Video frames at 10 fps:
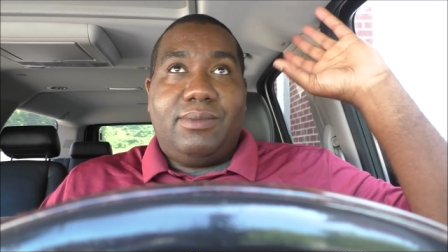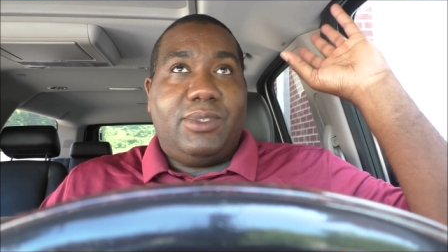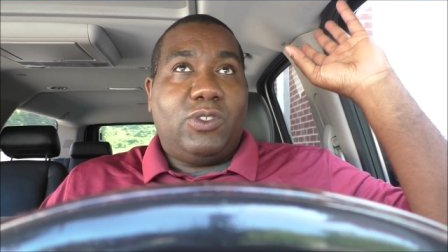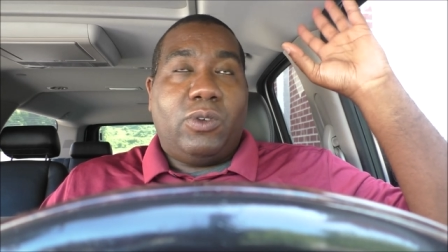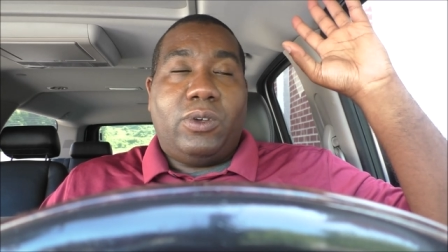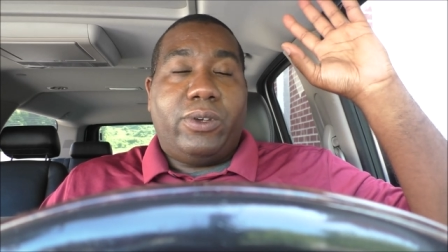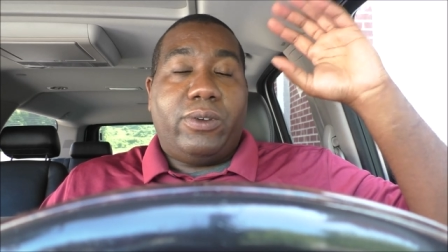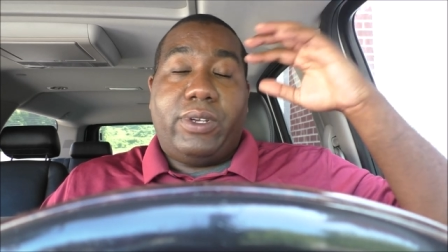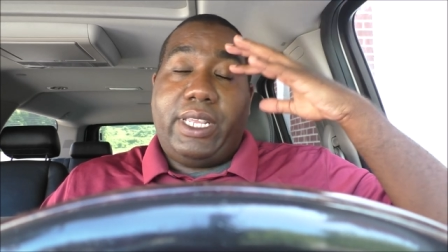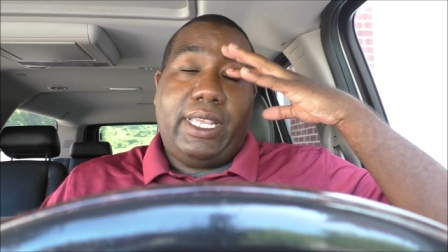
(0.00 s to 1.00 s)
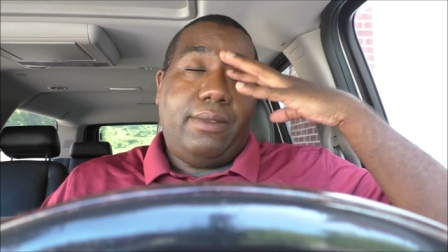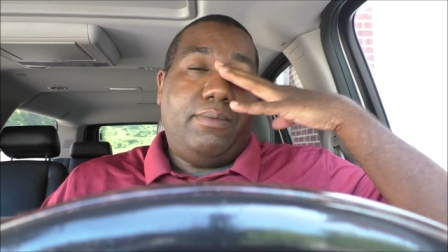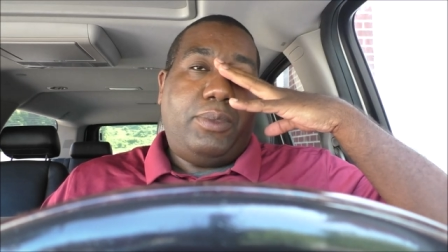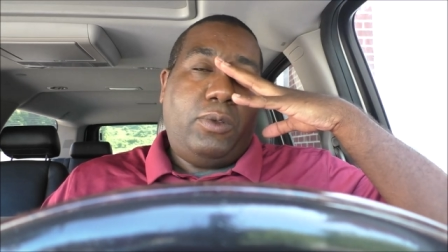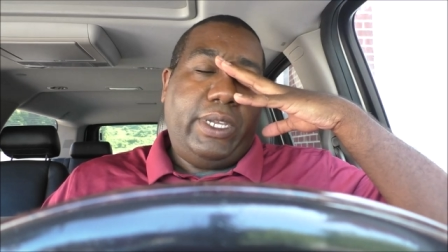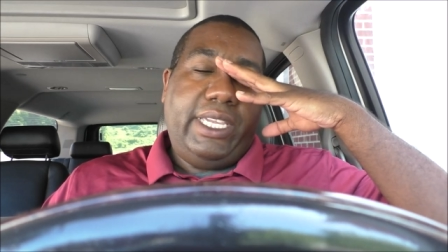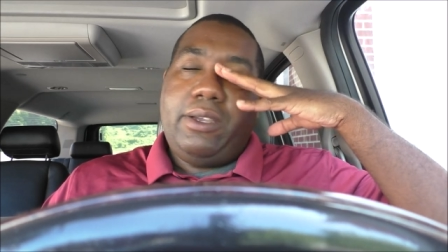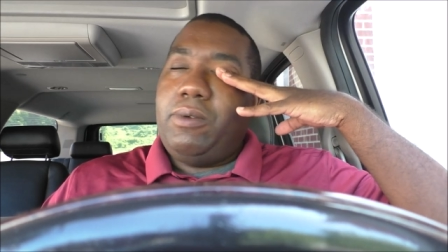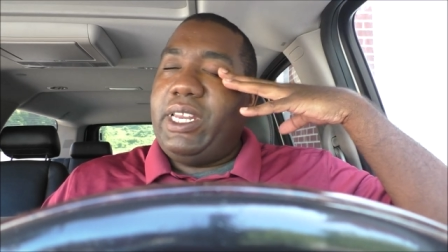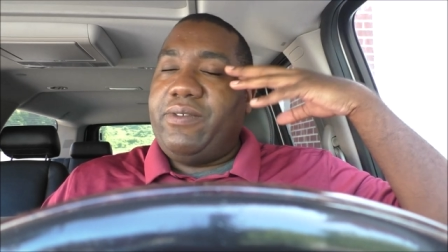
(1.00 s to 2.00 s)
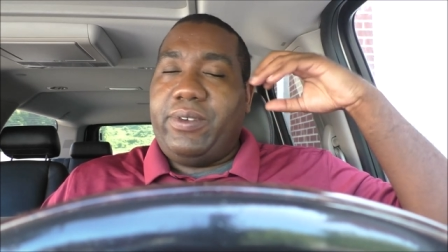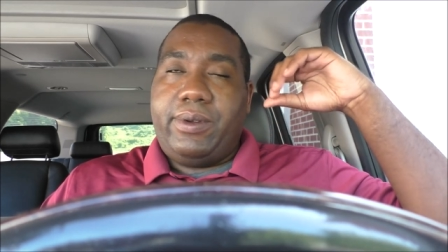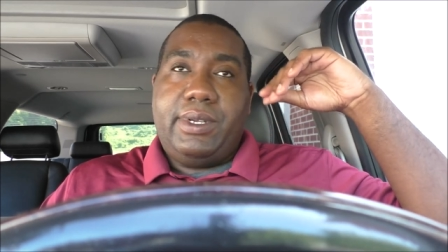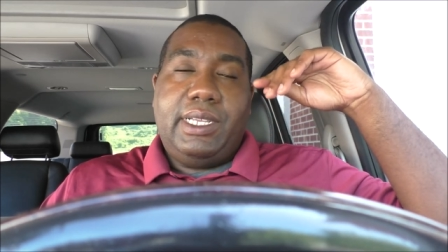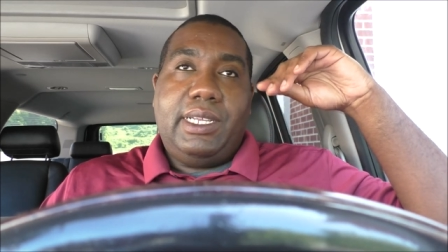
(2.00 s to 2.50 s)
store owner or employee or whatever,